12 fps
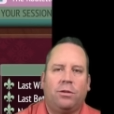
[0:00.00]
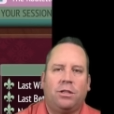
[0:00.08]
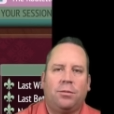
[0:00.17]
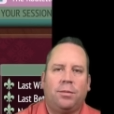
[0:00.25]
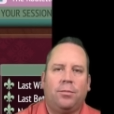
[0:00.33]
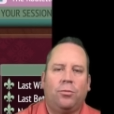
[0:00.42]
we
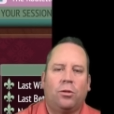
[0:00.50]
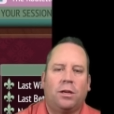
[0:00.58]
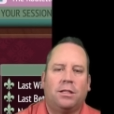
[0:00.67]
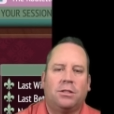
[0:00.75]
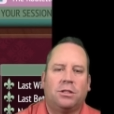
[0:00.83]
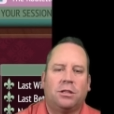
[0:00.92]
should be more
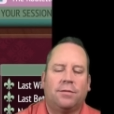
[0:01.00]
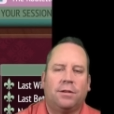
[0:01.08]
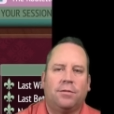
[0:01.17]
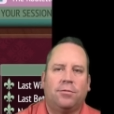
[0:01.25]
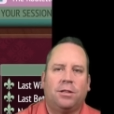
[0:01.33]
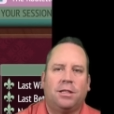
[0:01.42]

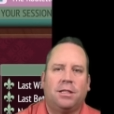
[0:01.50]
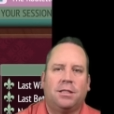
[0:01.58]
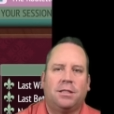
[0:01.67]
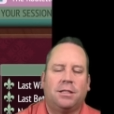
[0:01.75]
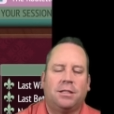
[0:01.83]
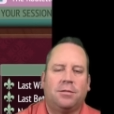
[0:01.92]
conservative with this
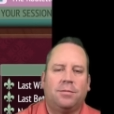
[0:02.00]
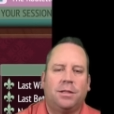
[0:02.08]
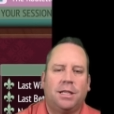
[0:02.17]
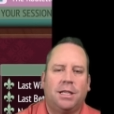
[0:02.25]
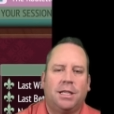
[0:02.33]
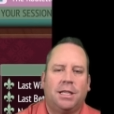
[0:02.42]
system.
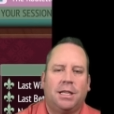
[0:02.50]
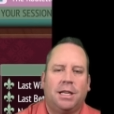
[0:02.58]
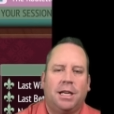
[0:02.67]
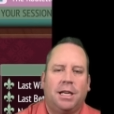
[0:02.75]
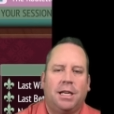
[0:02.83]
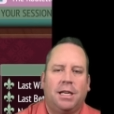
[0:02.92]

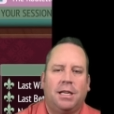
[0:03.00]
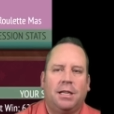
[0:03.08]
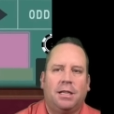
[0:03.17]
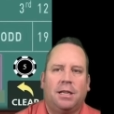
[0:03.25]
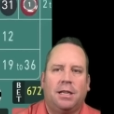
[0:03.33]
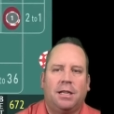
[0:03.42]

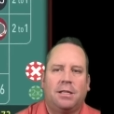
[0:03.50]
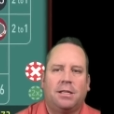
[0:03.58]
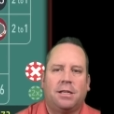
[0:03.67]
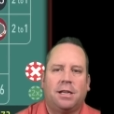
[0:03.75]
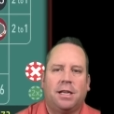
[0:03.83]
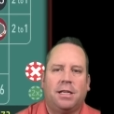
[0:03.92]
And uh, that's a
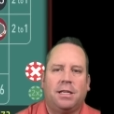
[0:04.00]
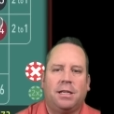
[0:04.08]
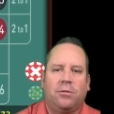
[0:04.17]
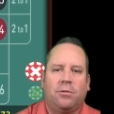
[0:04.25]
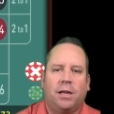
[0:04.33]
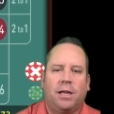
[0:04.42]

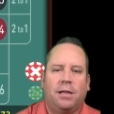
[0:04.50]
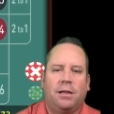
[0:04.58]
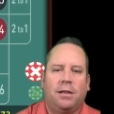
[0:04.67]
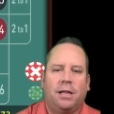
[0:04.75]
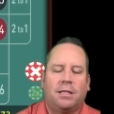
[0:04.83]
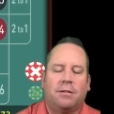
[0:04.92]
19 red.
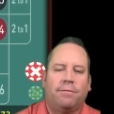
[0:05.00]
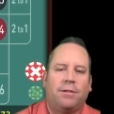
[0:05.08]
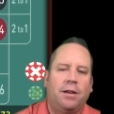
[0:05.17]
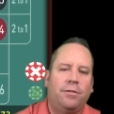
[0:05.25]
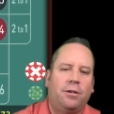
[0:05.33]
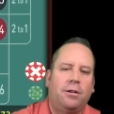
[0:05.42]
That's a
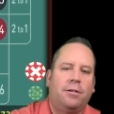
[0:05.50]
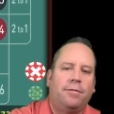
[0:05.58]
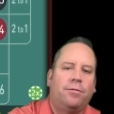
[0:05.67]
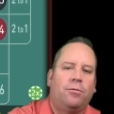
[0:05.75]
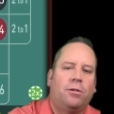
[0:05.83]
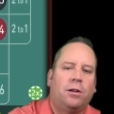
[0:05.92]

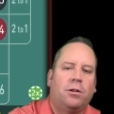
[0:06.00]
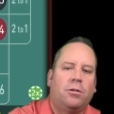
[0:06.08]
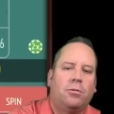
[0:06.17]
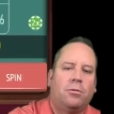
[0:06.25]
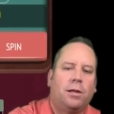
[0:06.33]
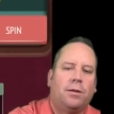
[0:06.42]

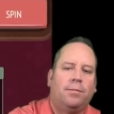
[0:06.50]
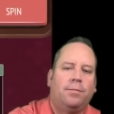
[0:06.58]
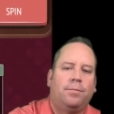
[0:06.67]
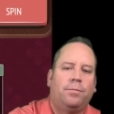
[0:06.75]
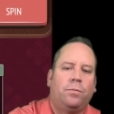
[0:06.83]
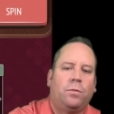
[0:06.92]
$504 win.
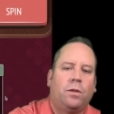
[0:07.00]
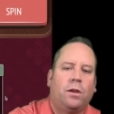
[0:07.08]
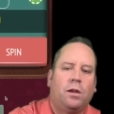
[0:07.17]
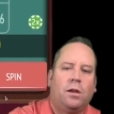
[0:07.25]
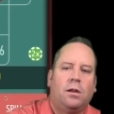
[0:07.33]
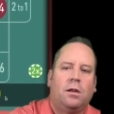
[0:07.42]

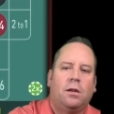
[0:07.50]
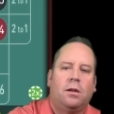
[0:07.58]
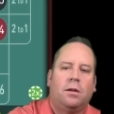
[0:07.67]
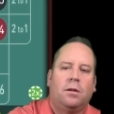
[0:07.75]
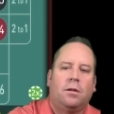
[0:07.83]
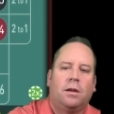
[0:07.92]

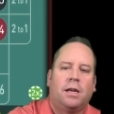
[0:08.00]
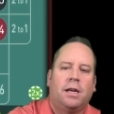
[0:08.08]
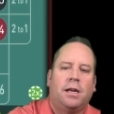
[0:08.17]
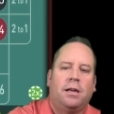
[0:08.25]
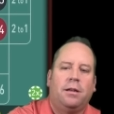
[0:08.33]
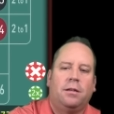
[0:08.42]

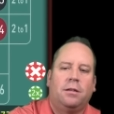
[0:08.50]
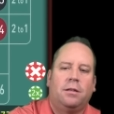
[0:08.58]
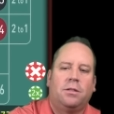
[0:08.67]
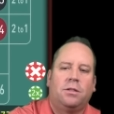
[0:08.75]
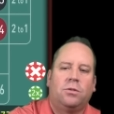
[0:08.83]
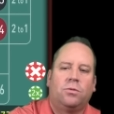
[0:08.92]
Okay,
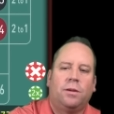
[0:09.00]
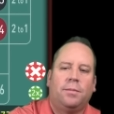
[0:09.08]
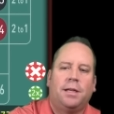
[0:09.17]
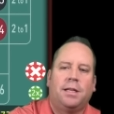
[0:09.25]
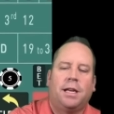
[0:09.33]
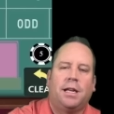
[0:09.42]
let's just
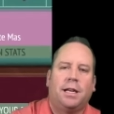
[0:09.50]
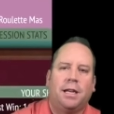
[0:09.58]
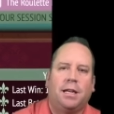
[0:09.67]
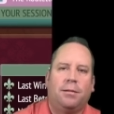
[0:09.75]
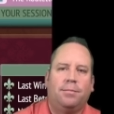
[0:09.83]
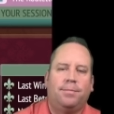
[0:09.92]
rebet that oh.
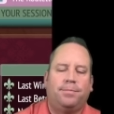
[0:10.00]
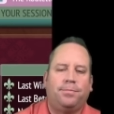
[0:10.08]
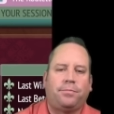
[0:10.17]
again.